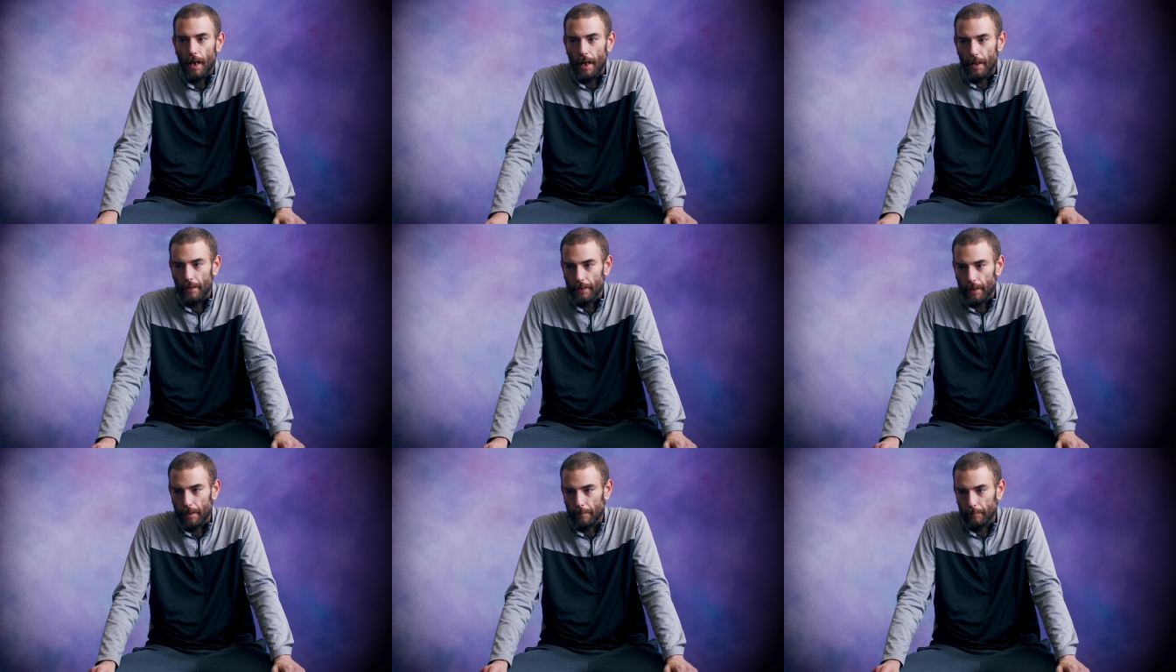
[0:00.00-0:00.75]
And
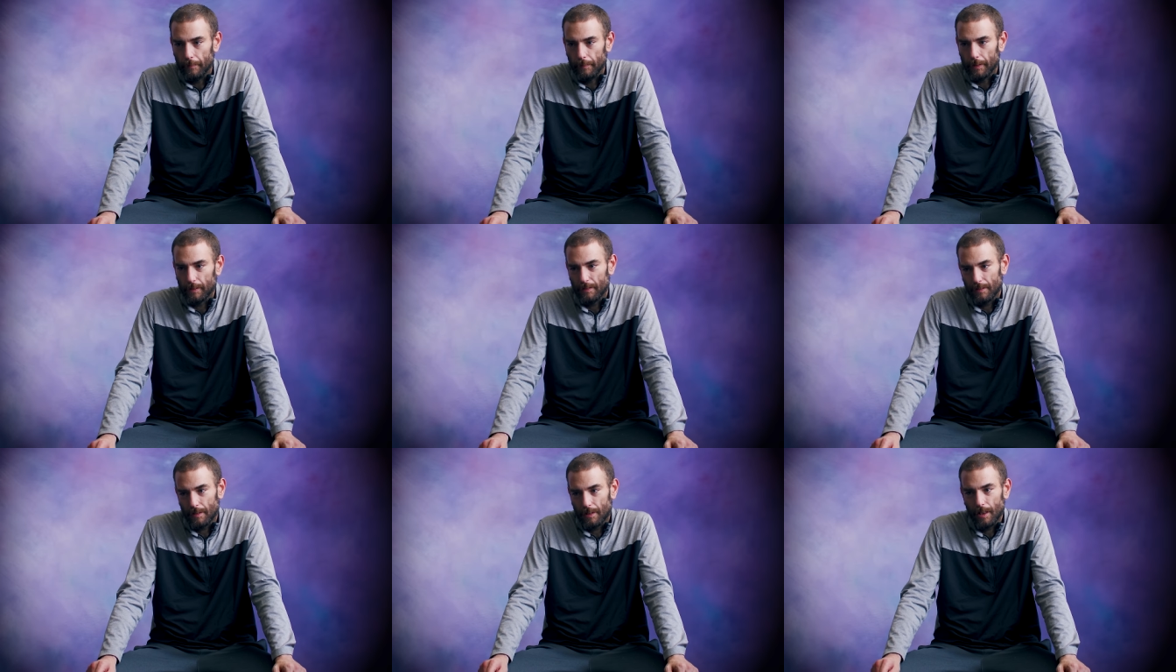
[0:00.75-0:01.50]
um, like
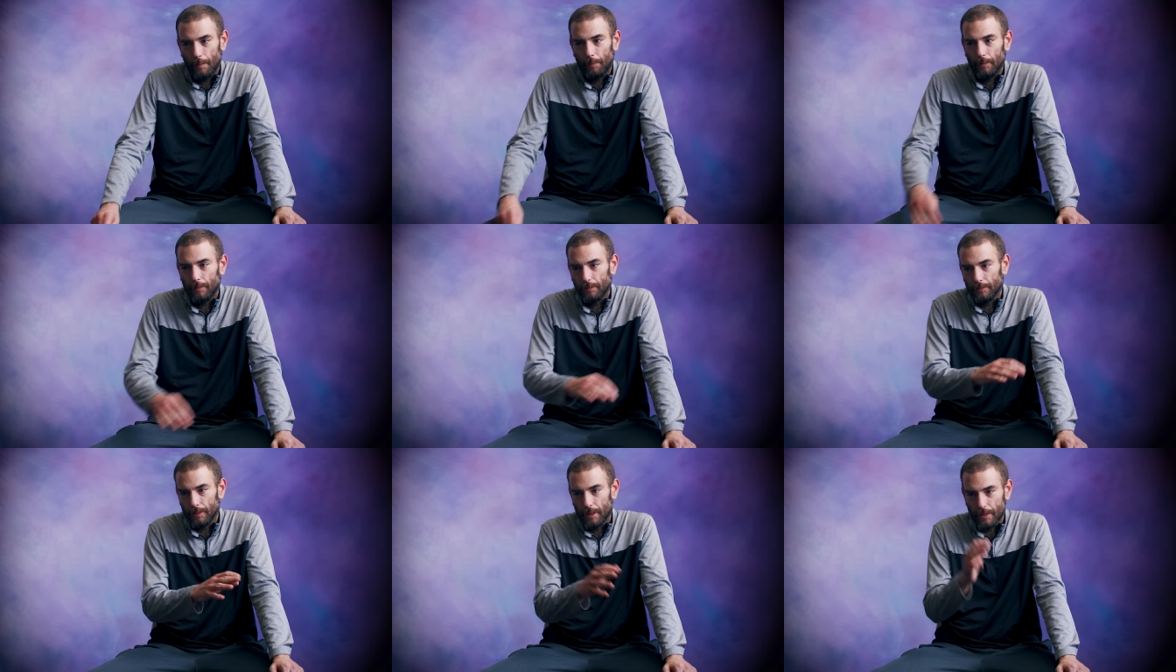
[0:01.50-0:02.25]
a
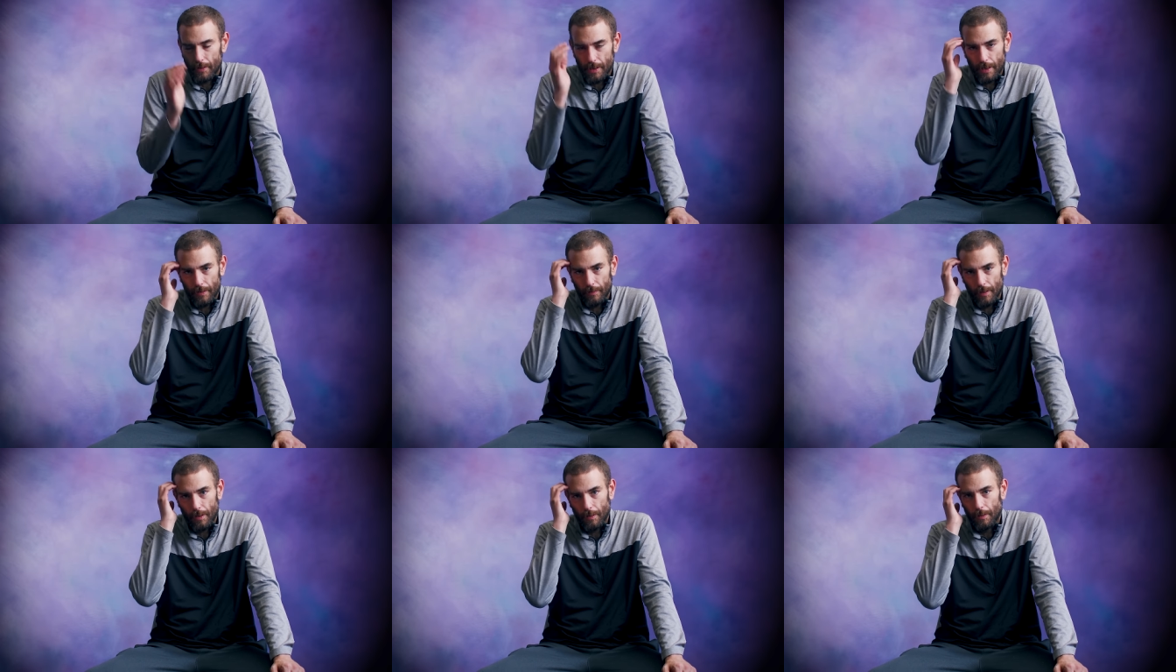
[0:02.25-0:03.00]
couple years down the
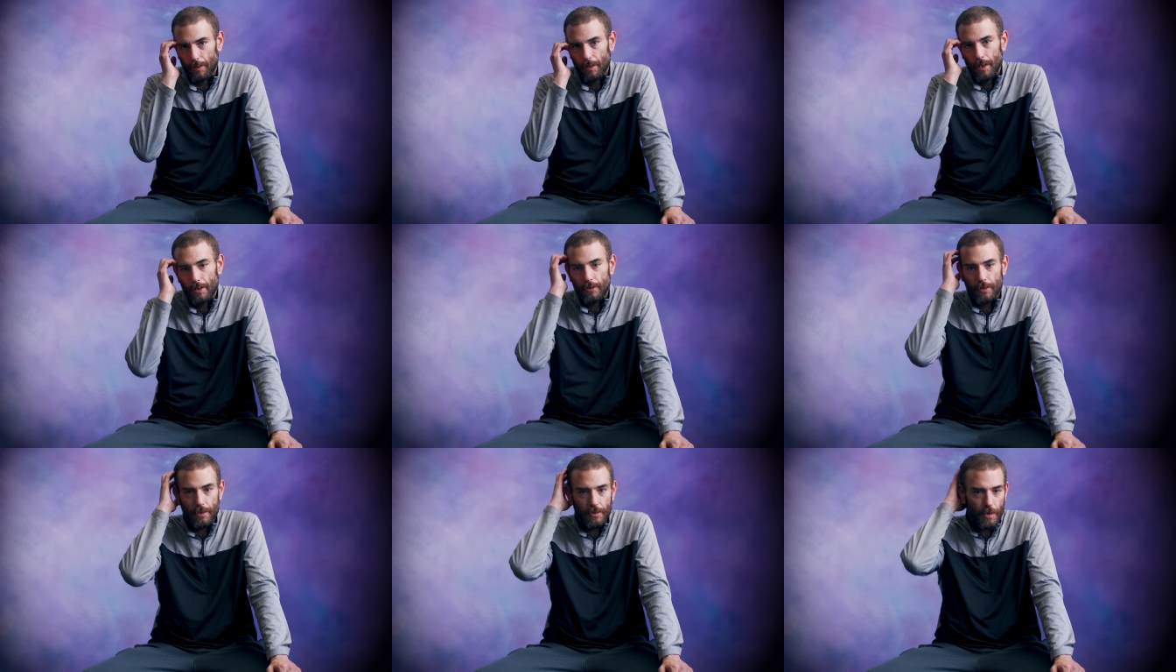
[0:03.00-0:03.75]
road,
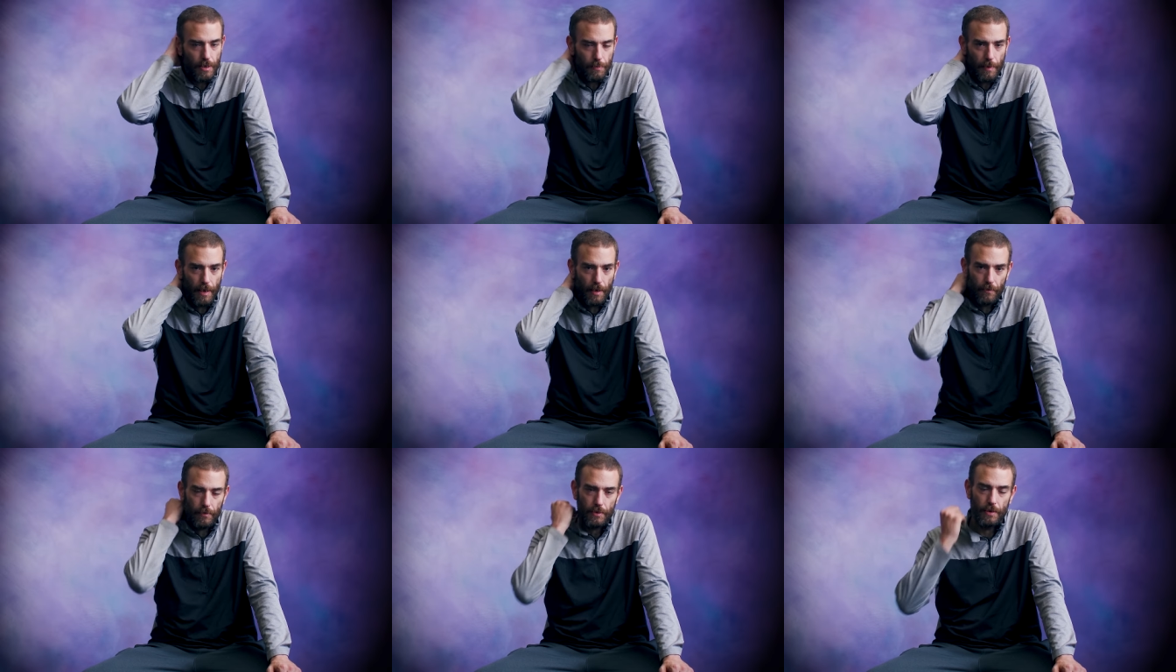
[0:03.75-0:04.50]
she sends me
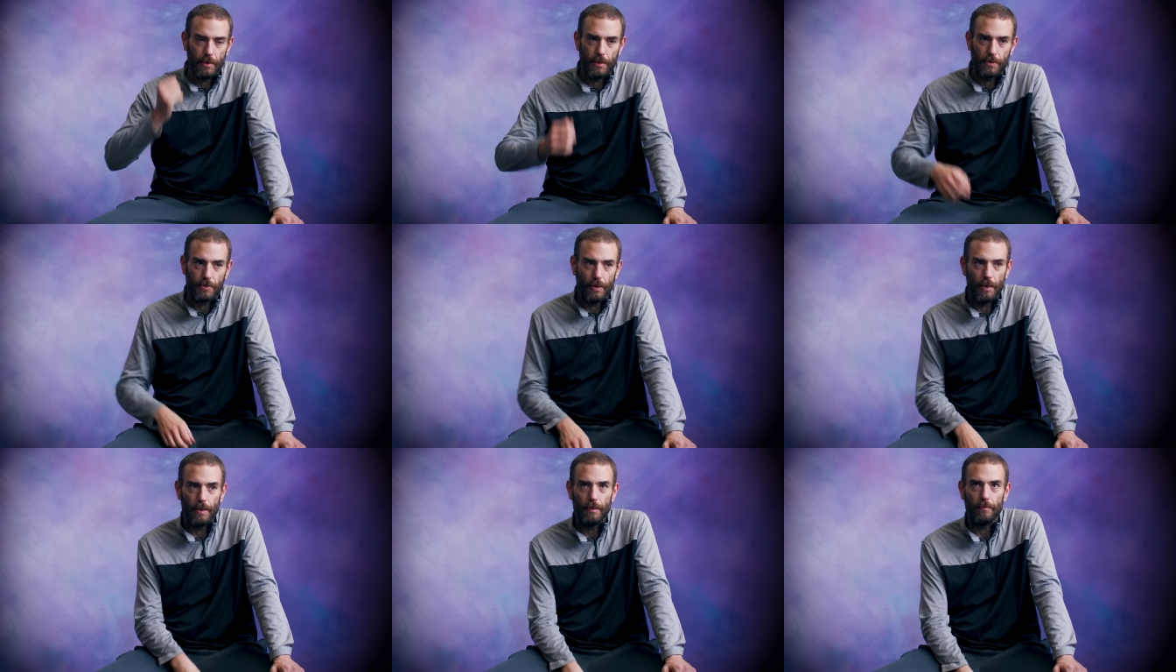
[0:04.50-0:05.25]
out to this
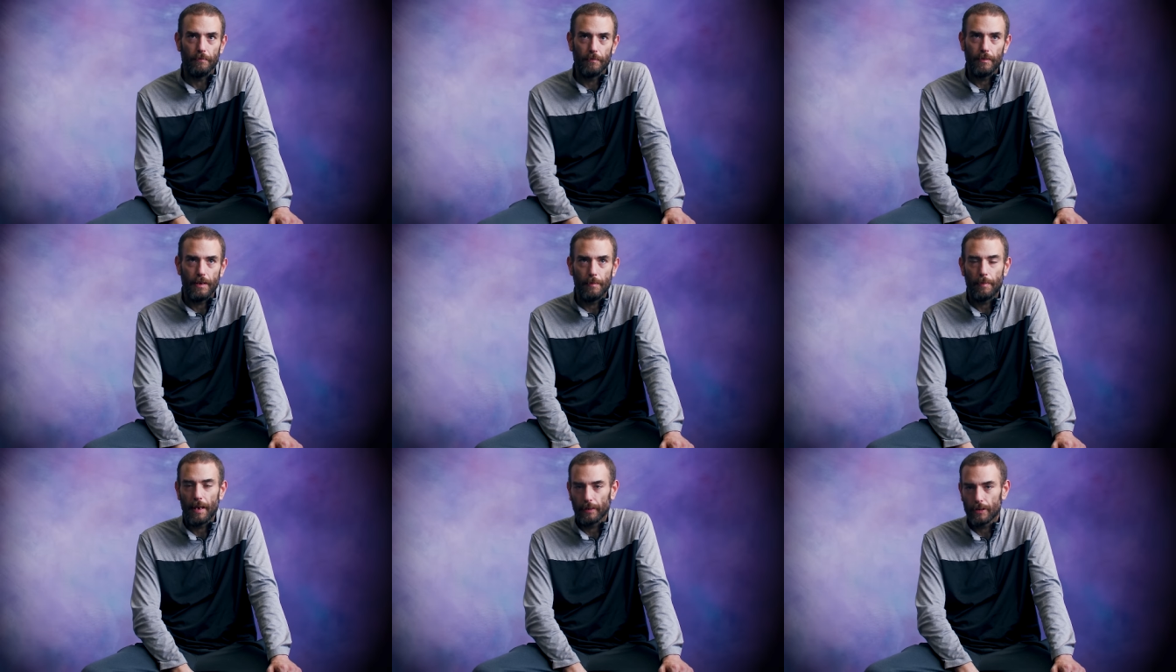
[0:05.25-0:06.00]
uh,
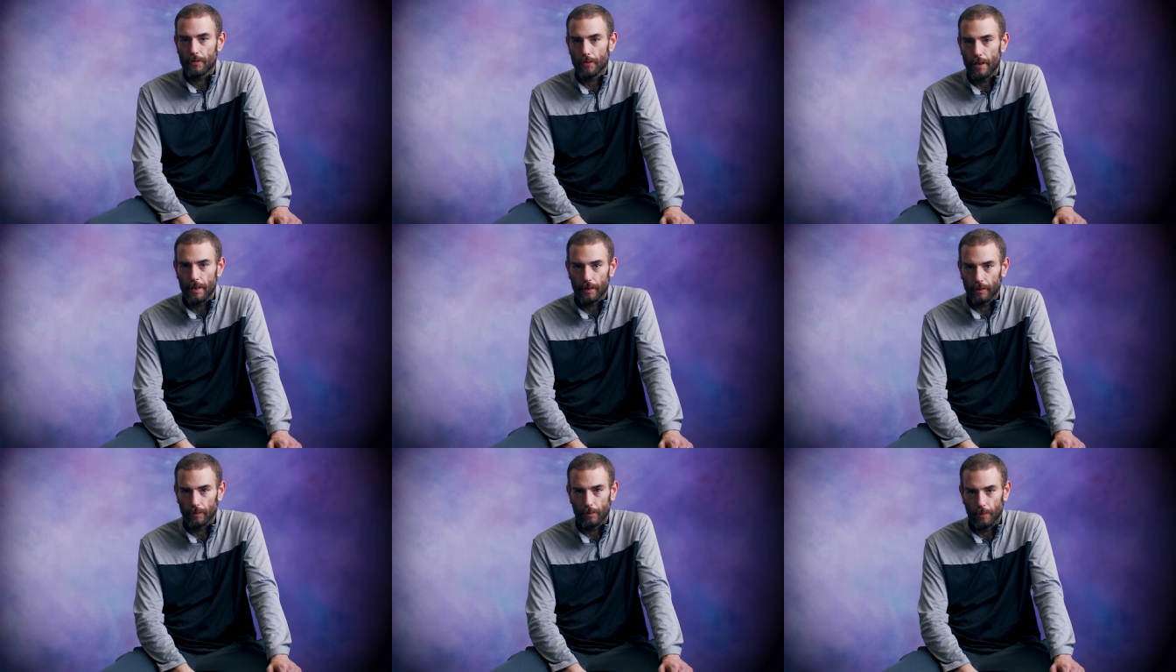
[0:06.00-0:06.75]
impact
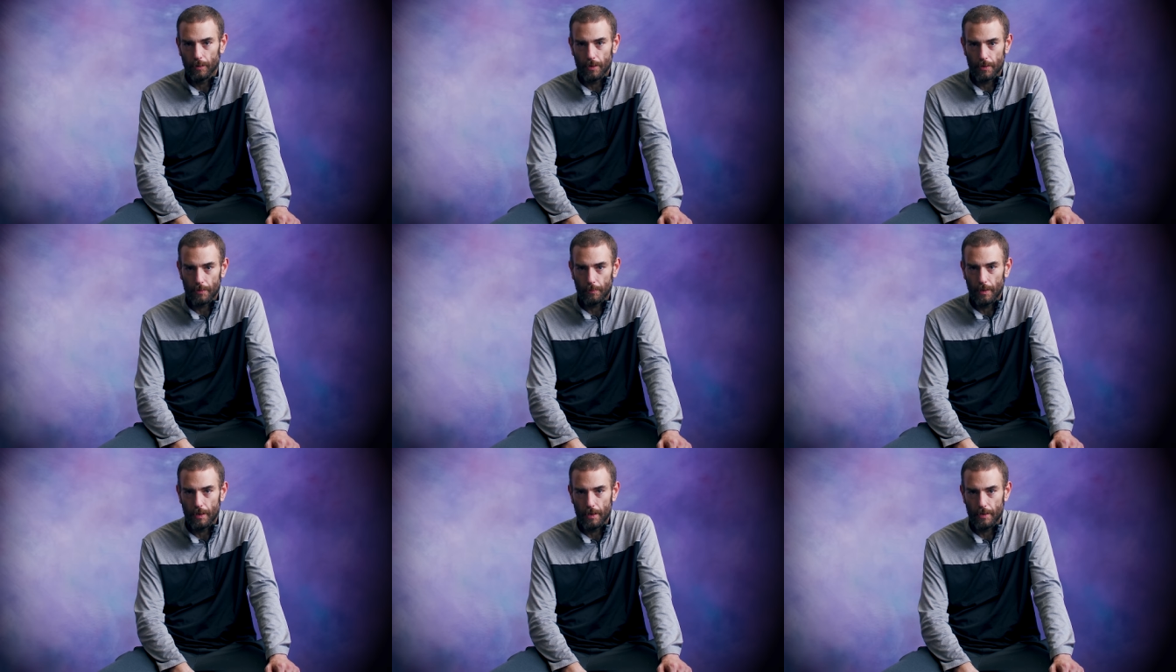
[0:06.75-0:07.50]
training course
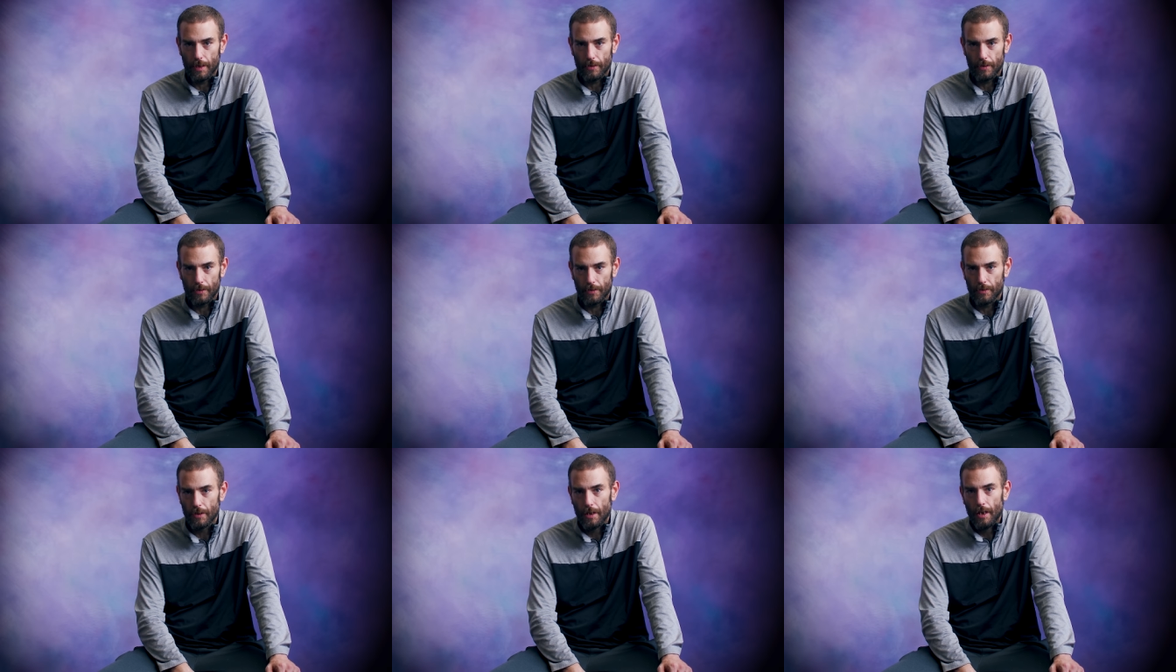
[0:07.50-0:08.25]
where they just